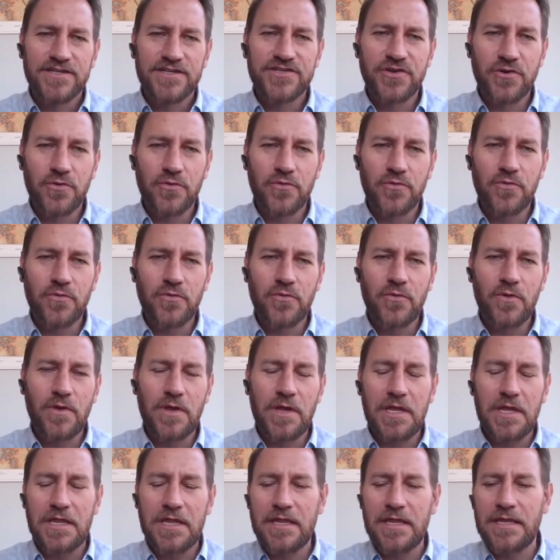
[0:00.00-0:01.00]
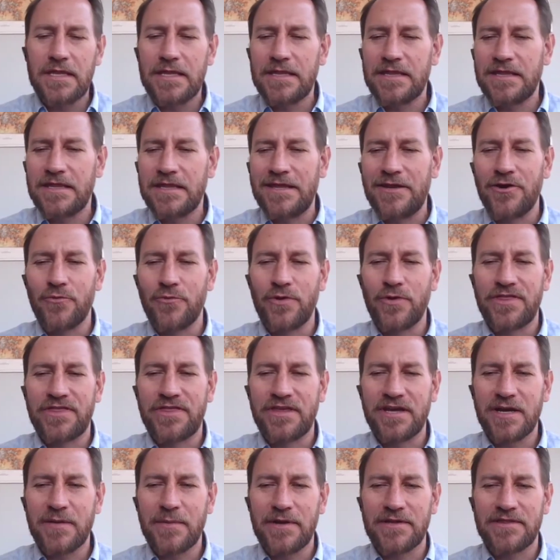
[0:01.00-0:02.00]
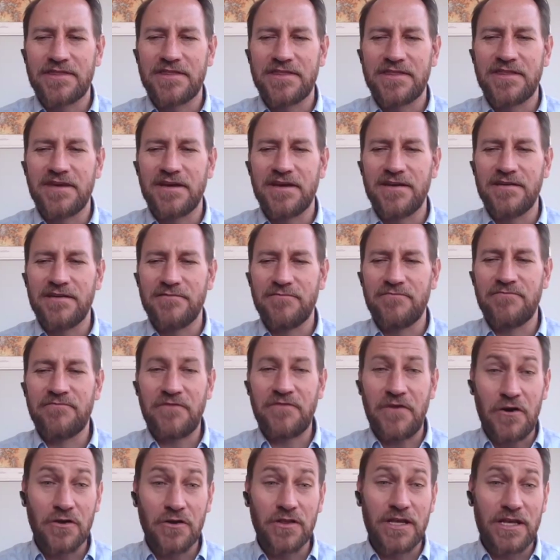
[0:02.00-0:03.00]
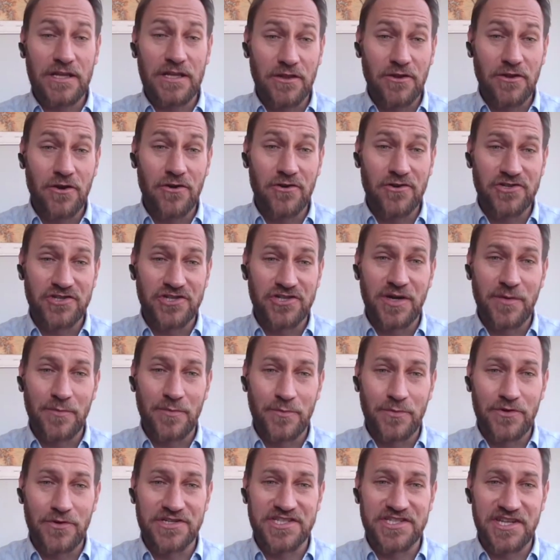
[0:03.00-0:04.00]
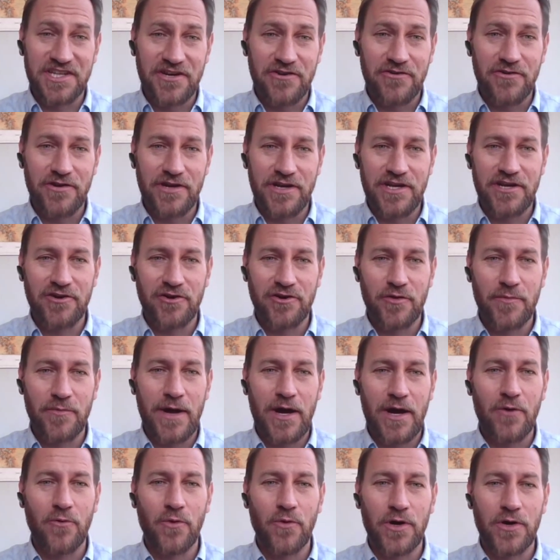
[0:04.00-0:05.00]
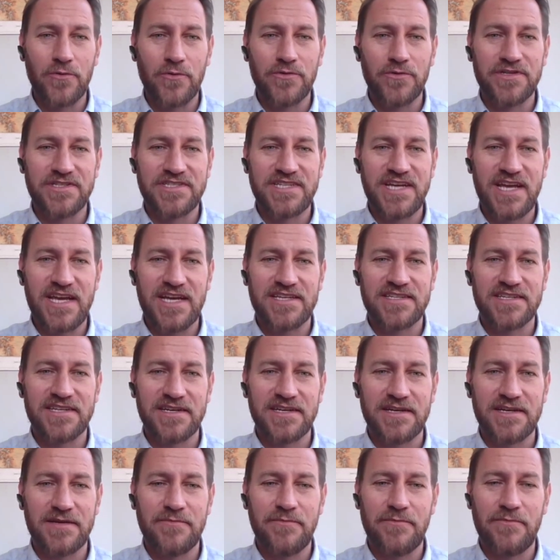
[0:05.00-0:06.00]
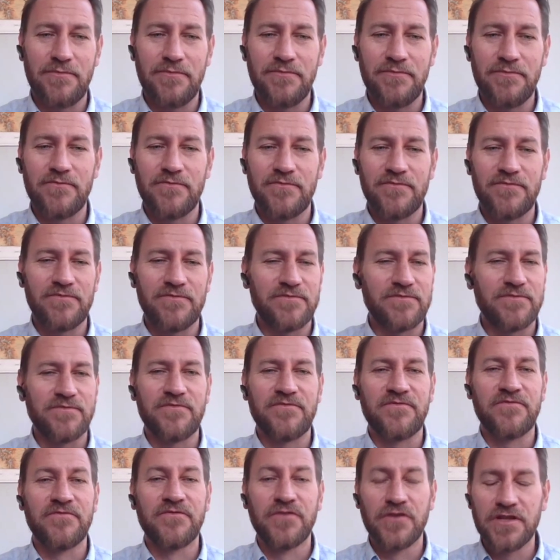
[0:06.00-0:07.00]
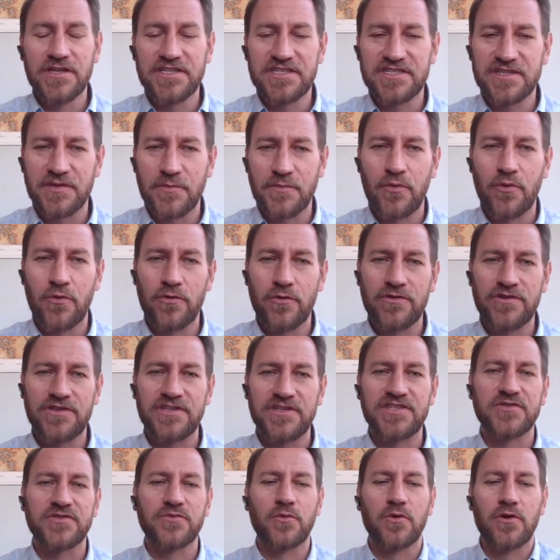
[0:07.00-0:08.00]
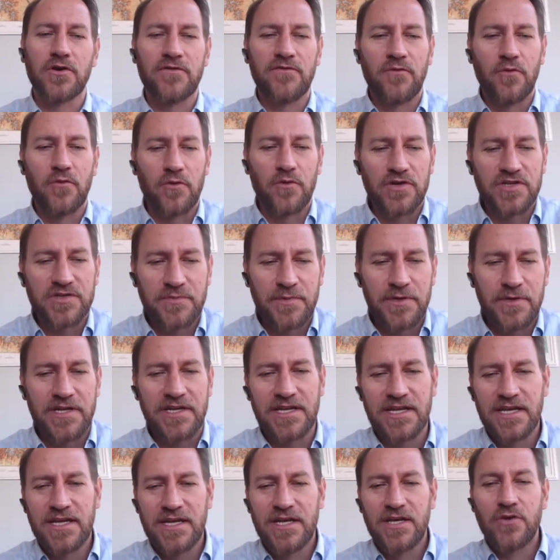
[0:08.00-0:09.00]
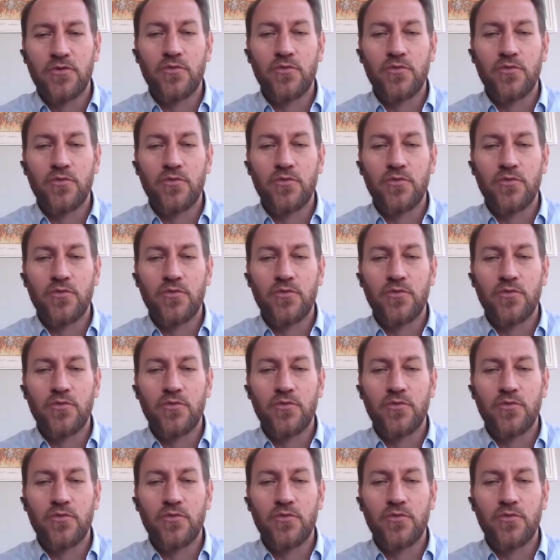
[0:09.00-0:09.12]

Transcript: So, we think about the fairly large numbers that are in here about what it would take to fully support this workforce, but